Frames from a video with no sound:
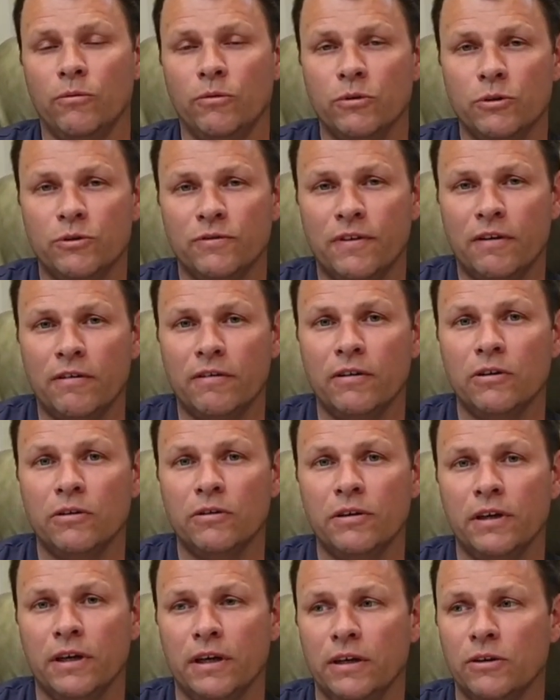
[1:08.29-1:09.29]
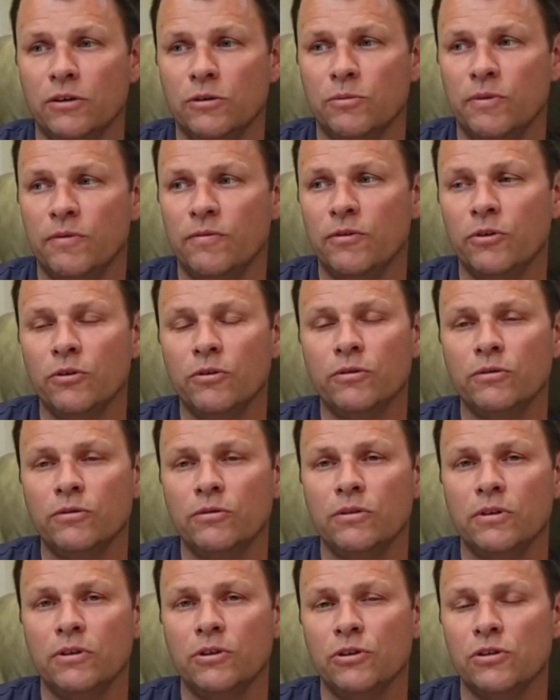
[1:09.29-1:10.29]
We was very lucky because we've done
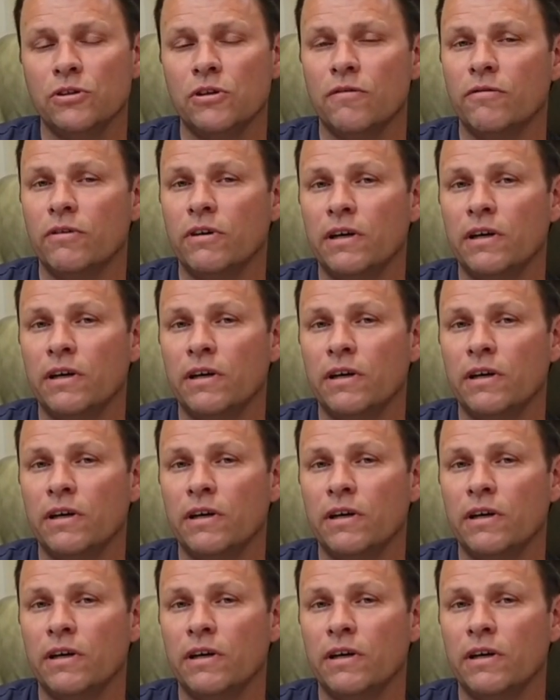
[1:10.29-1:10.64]
just over